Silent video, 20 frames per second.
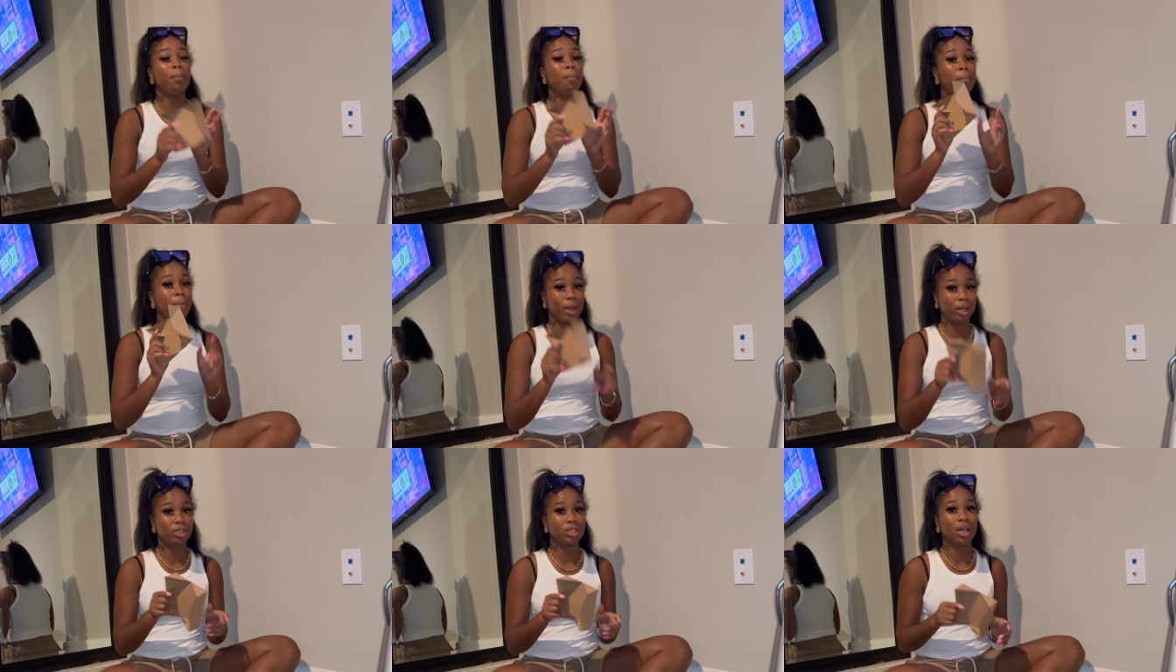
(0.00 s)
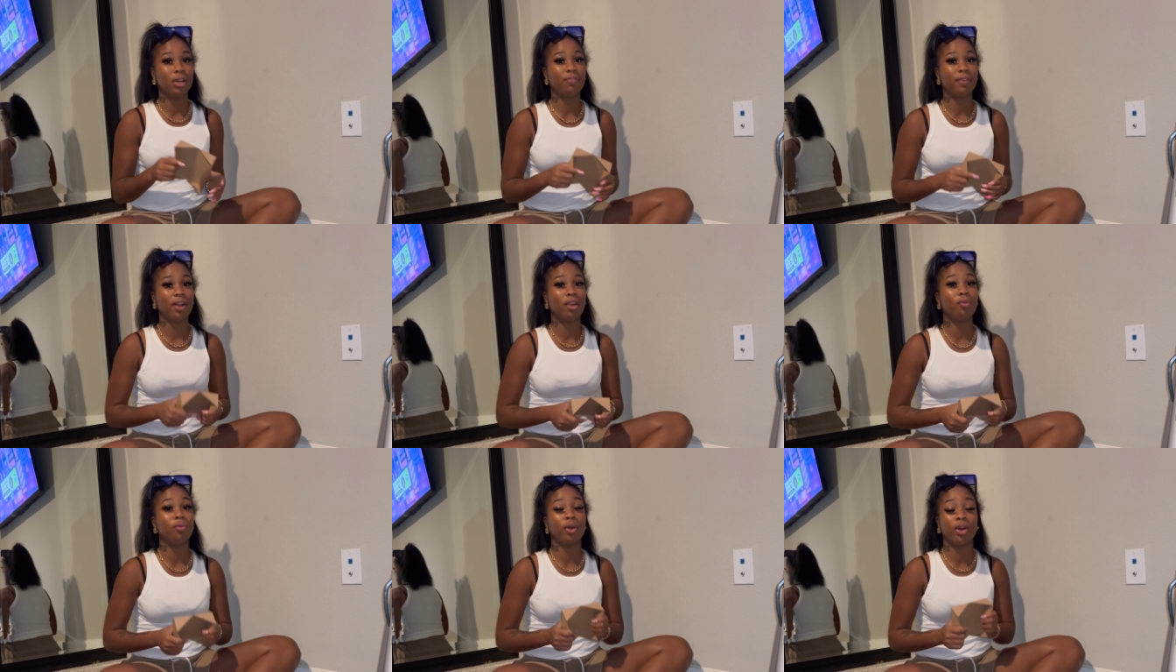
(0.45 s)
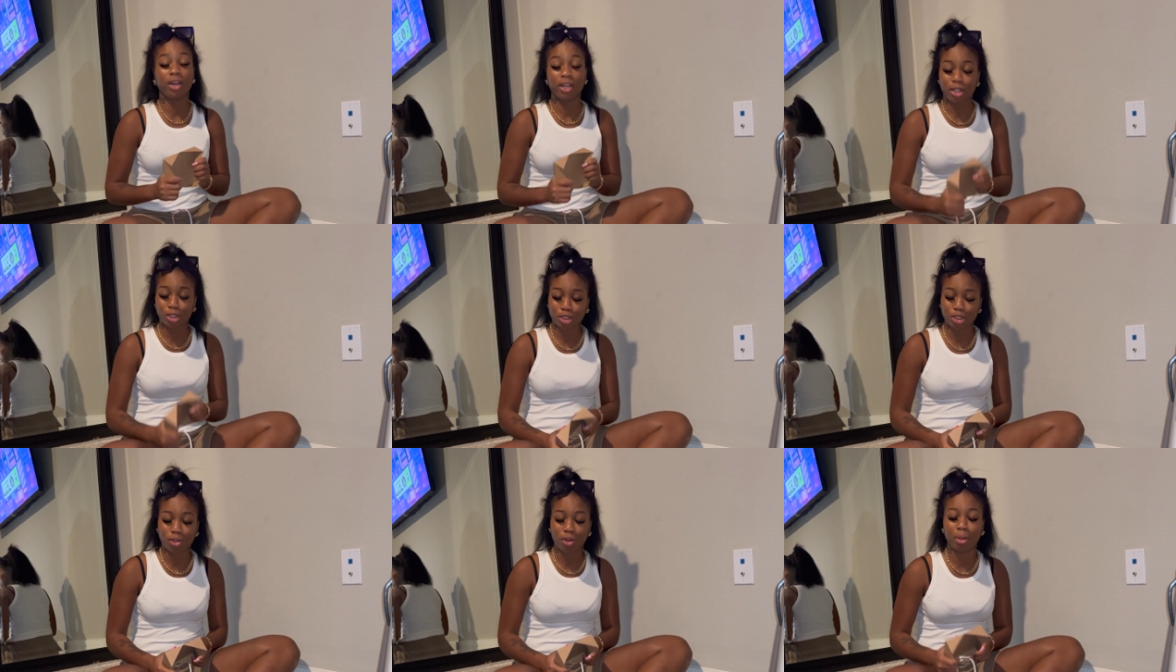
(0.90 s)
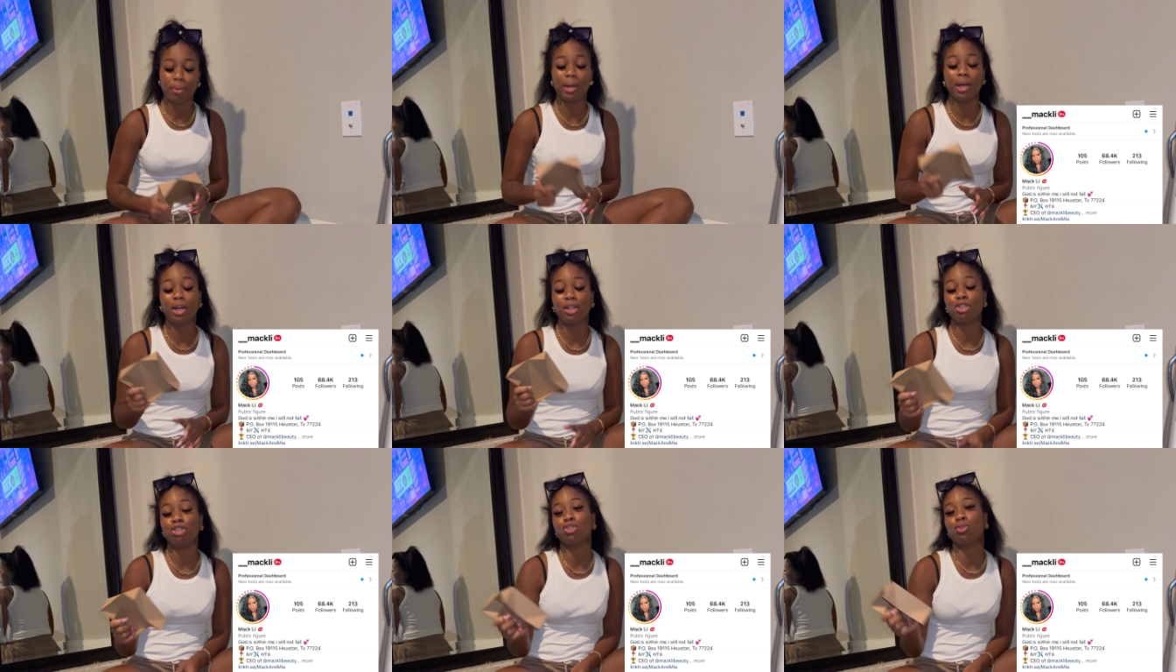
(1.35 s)
make sure y'all follow me on instagram
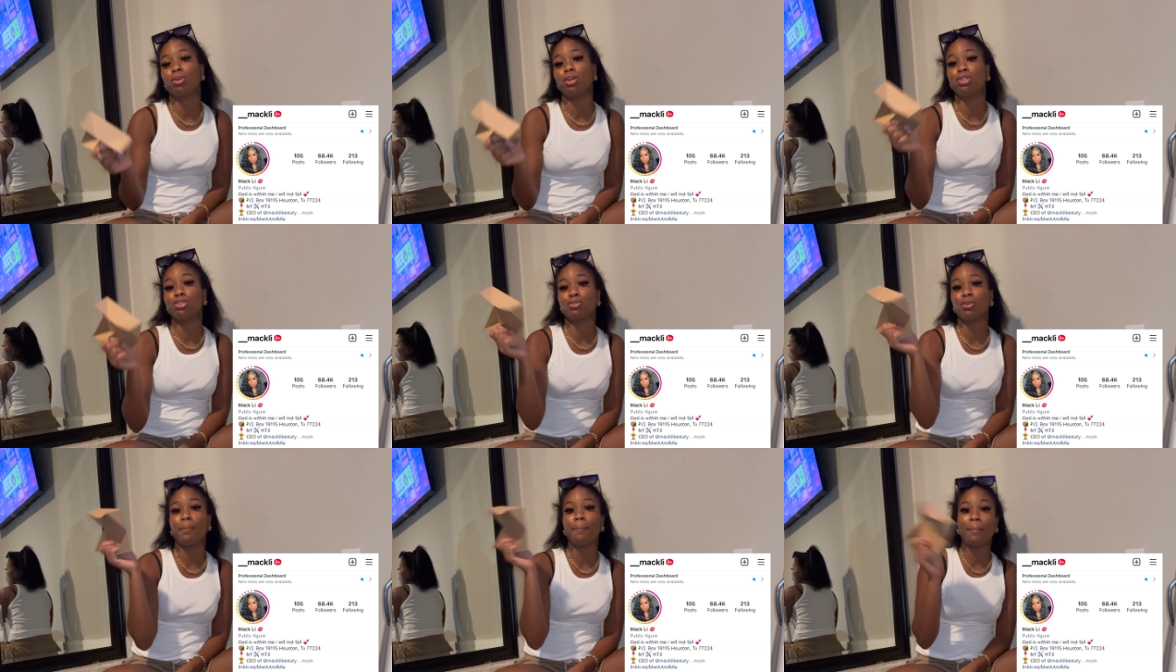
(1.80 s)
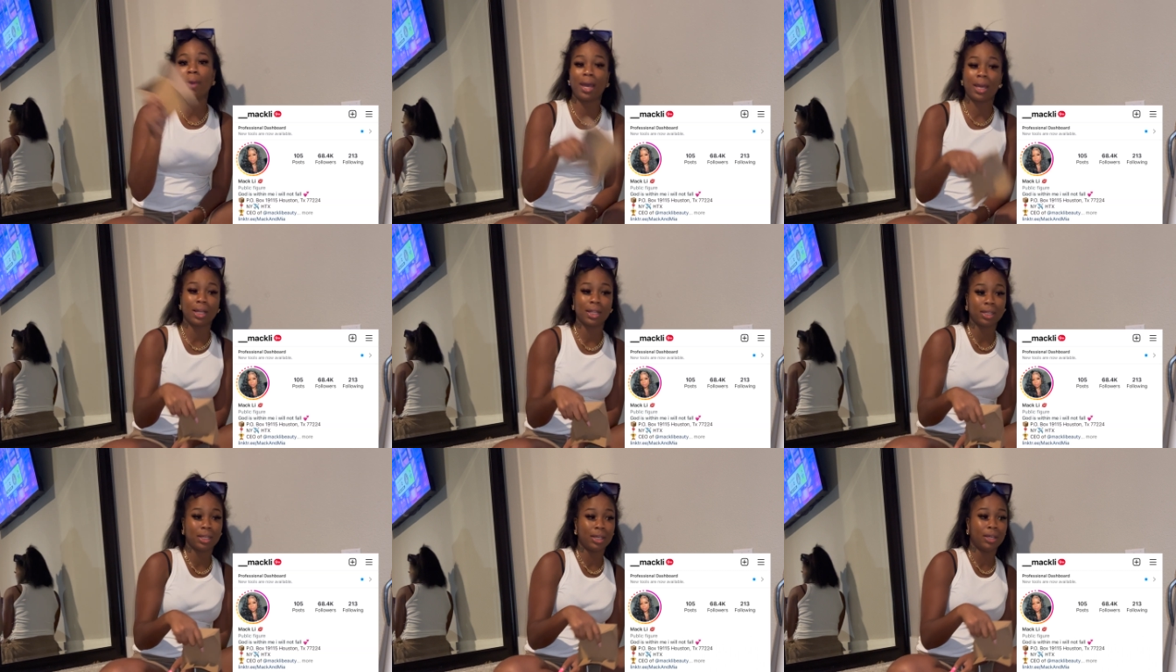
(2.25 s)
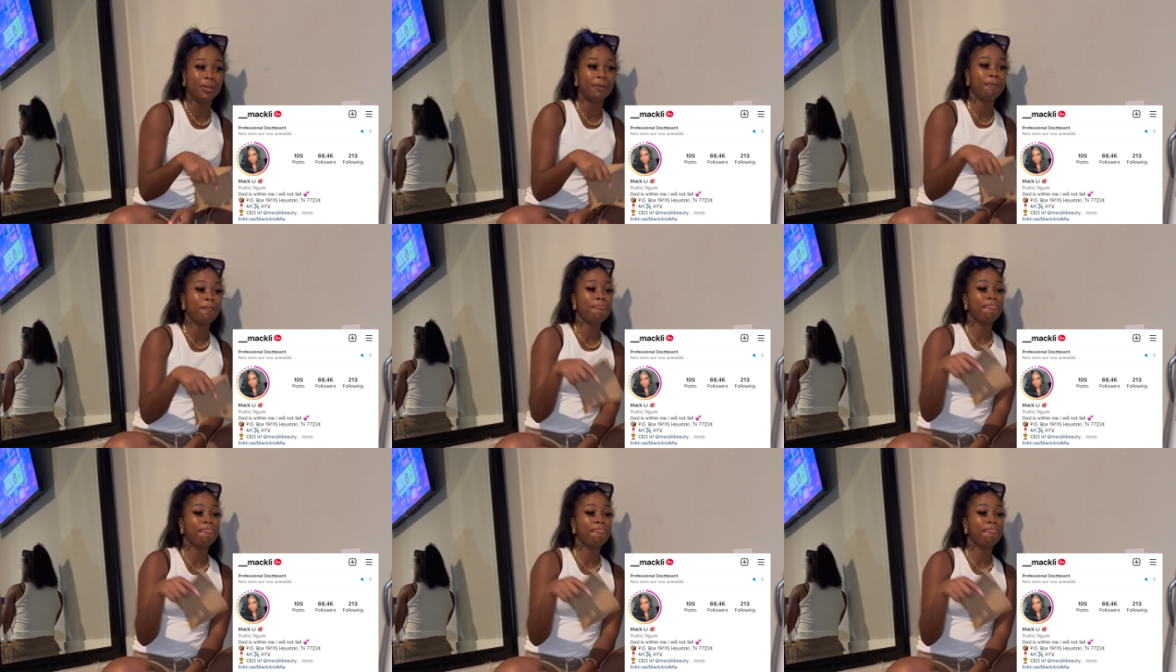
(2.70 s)
underscore underscore mackli